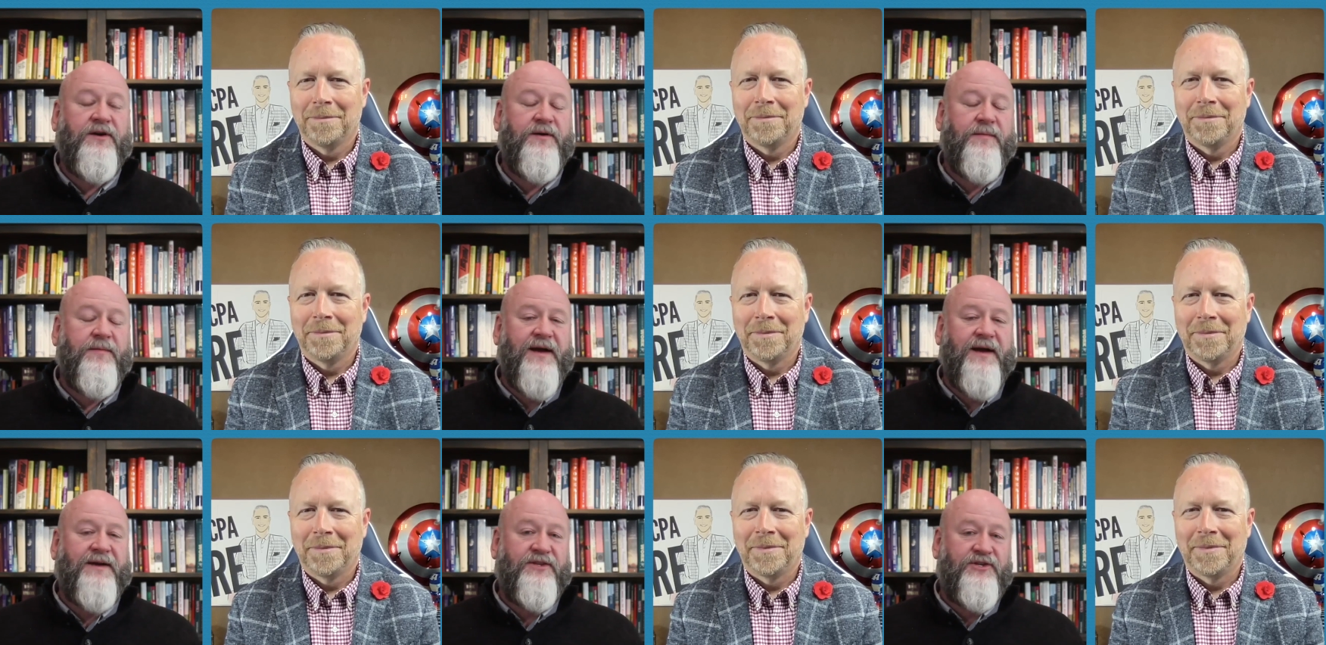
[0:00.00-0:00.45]
Speaker 1: back
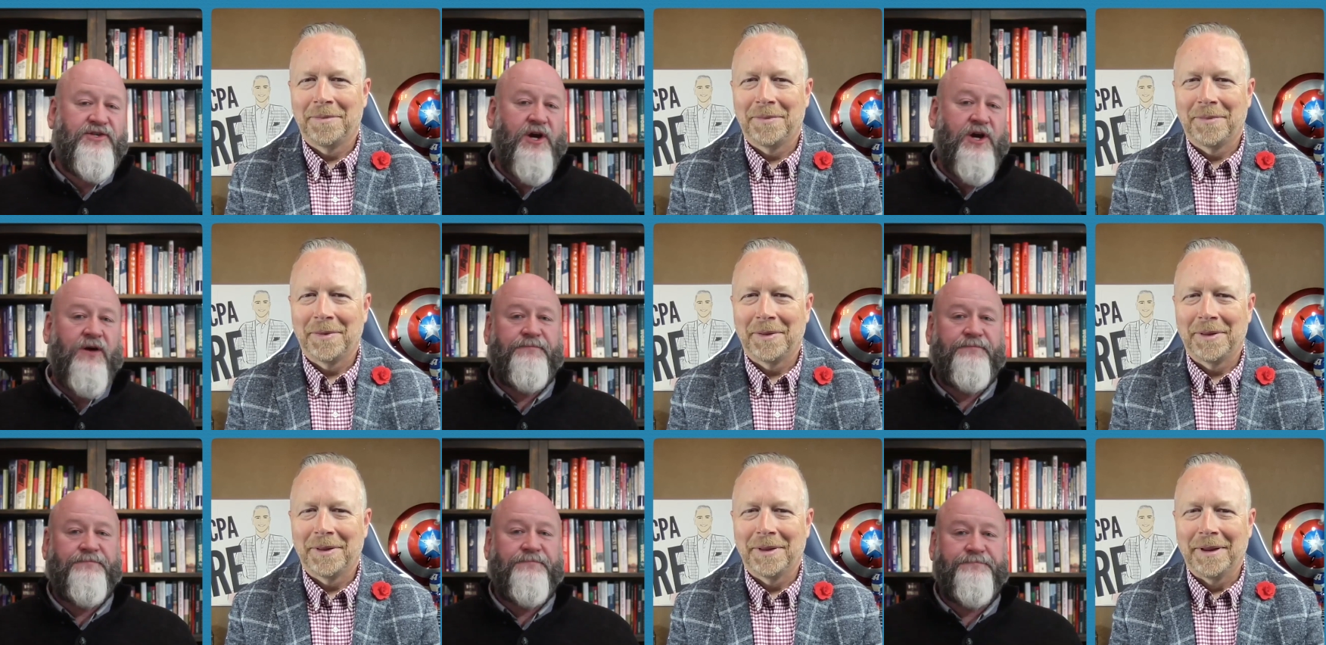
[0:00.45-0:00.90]
to the show.
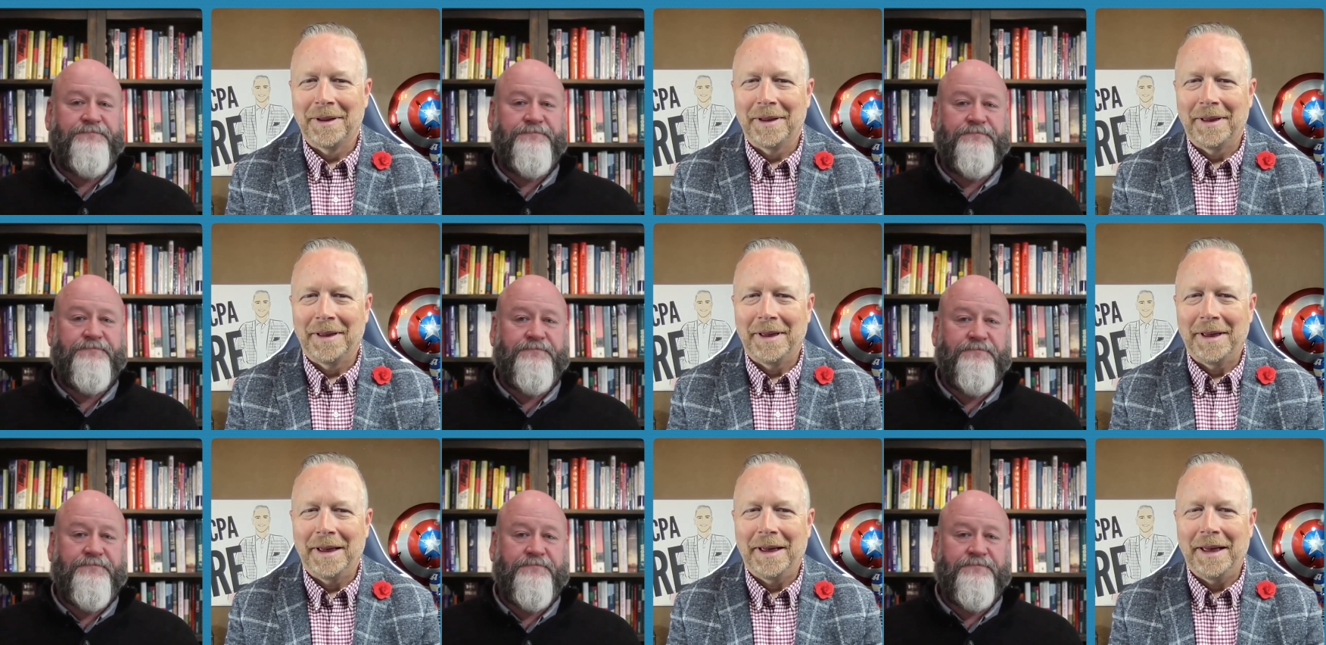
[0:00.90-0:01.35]

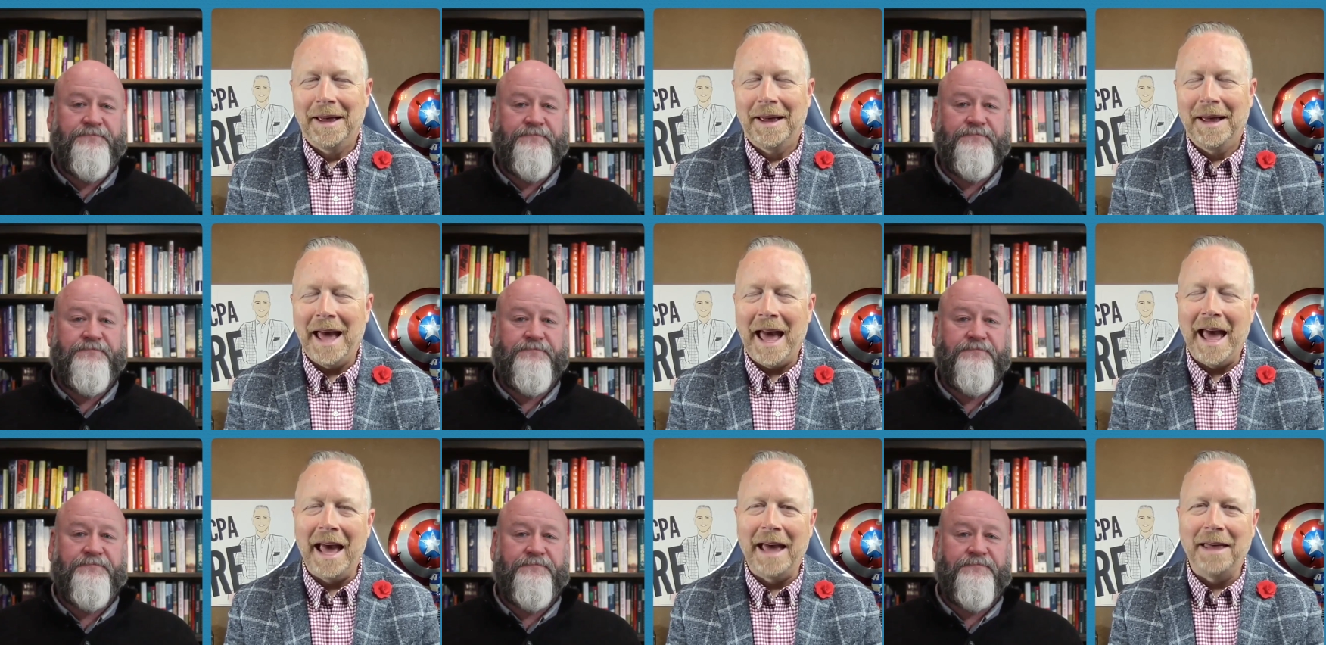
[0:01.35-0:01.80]

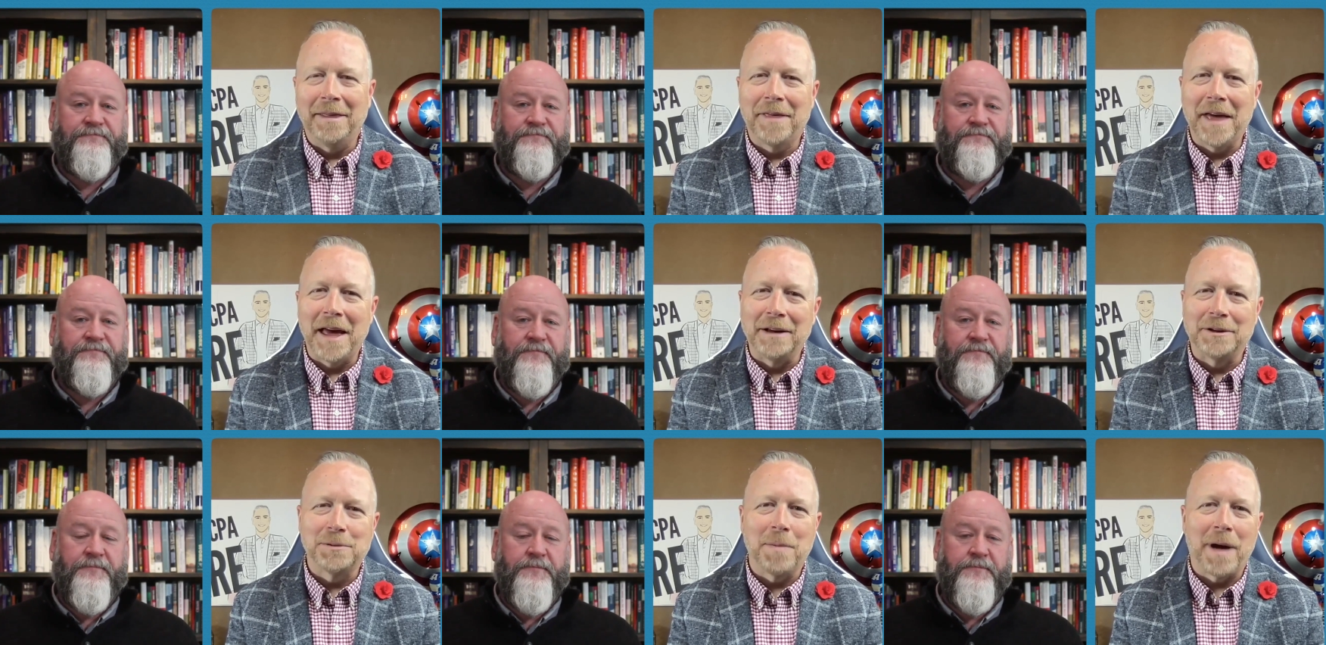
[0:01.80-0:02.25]
Speaker 2: Hey,
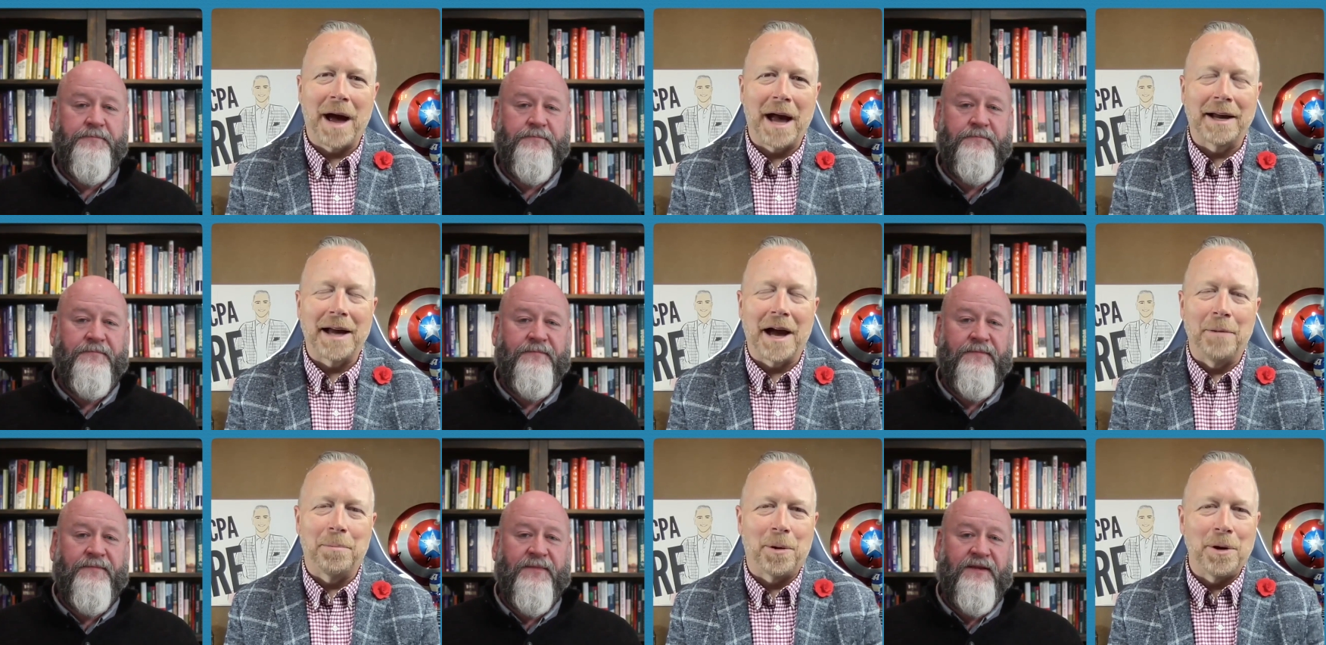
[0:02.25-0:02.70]
thanks,
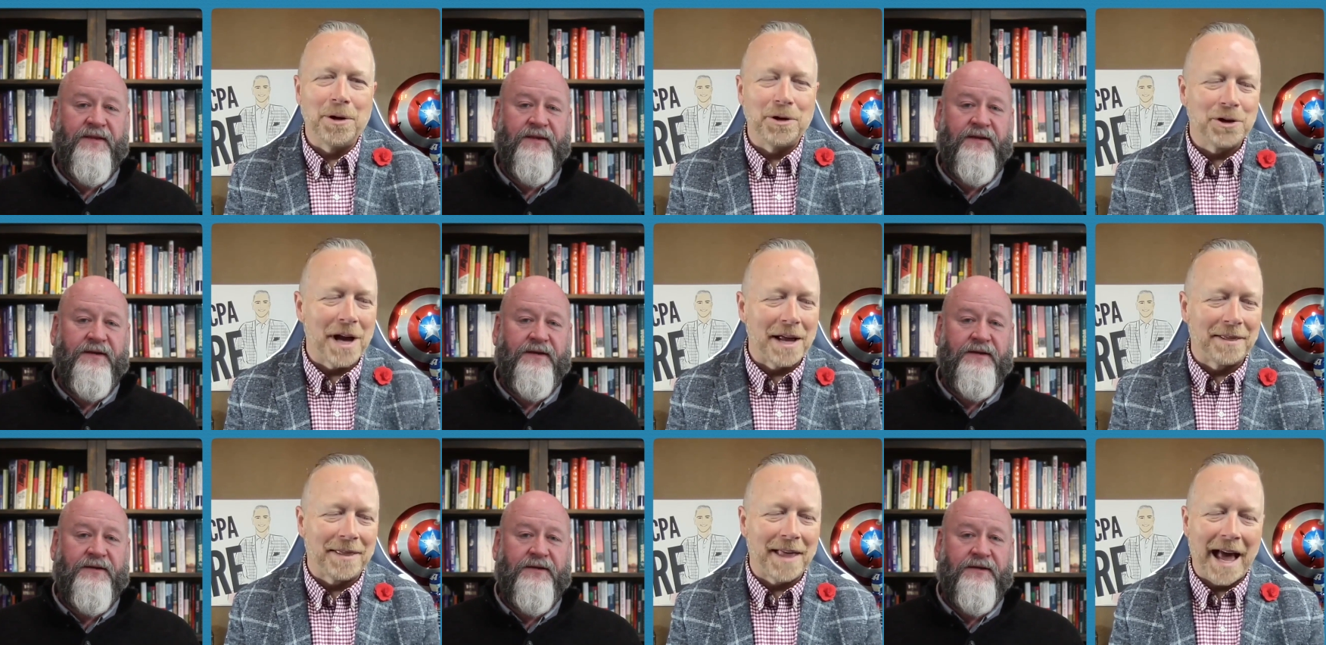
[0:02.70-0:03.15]
Mike. I
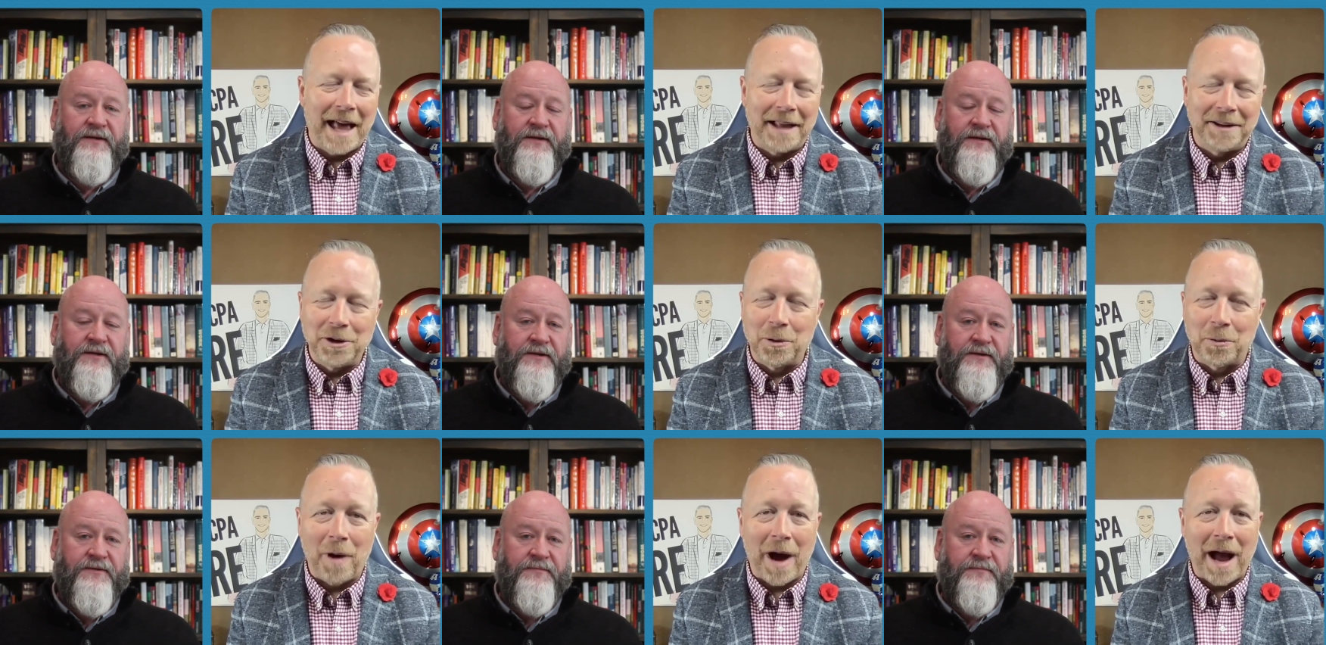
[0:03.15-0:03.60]
appreciate
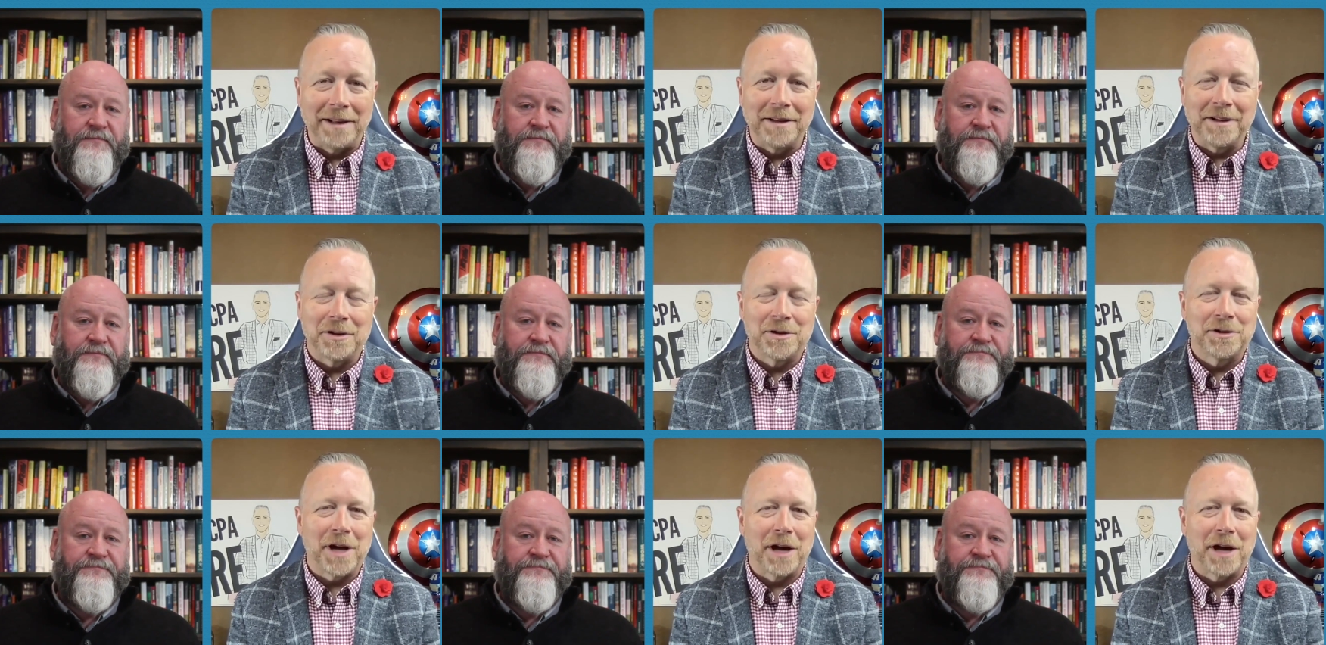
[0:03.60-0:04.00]
that. You're right. This is